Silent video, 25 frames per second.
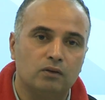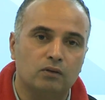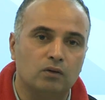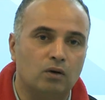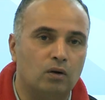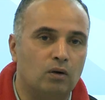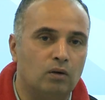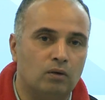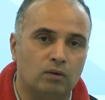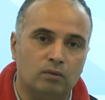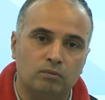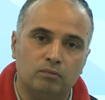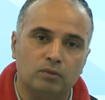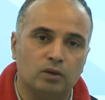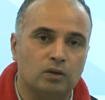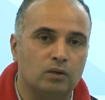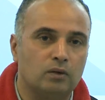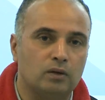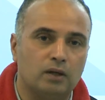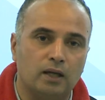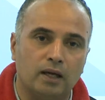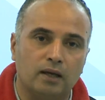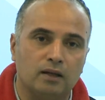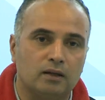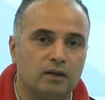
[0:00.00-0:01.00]
So, you
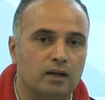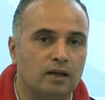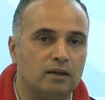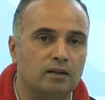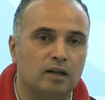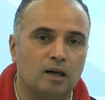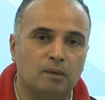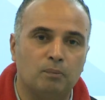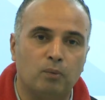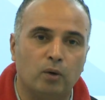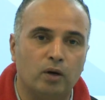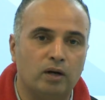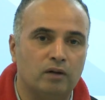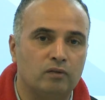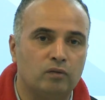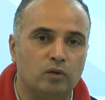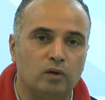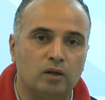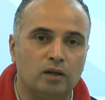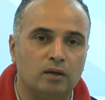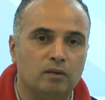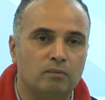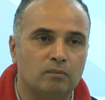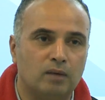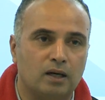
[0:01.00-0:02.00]
know, take, take that point
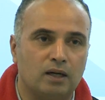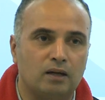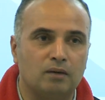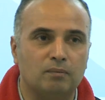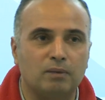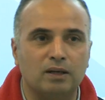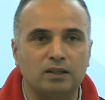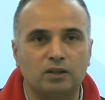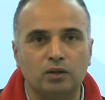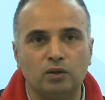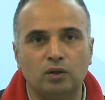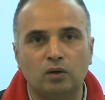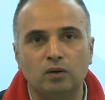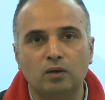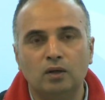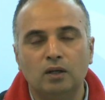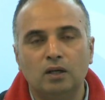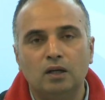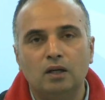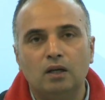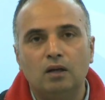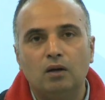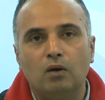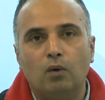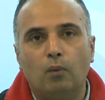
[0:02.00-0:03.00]
fully. But, but, you know,
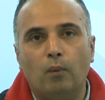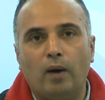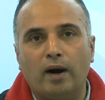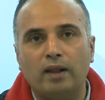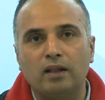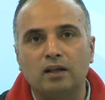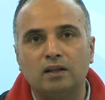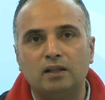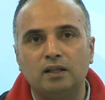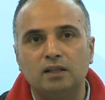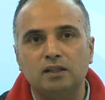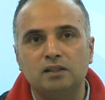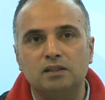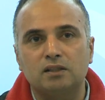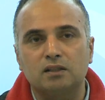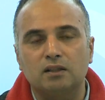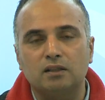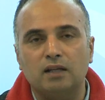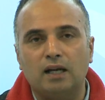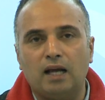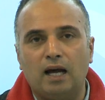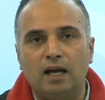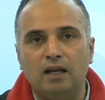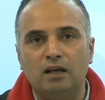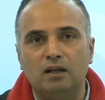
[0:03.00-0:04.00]
one of the things
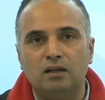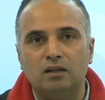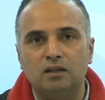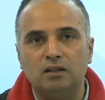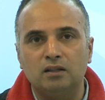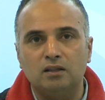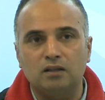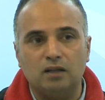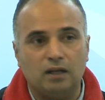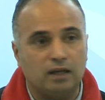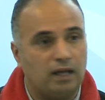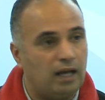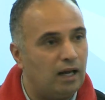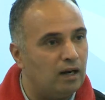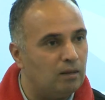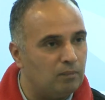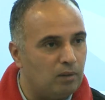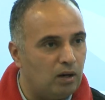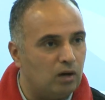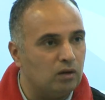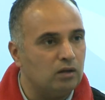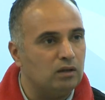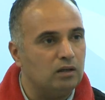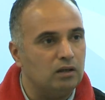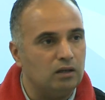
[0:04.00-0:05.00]
that I learned again
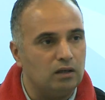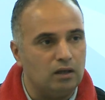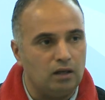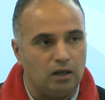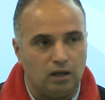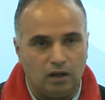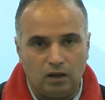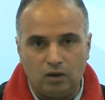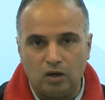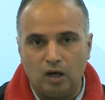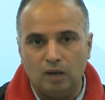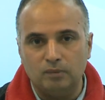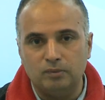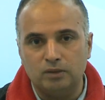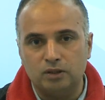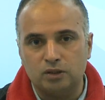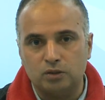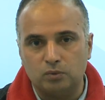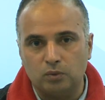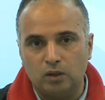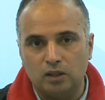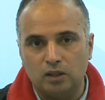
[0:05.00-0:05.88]
about e-commerce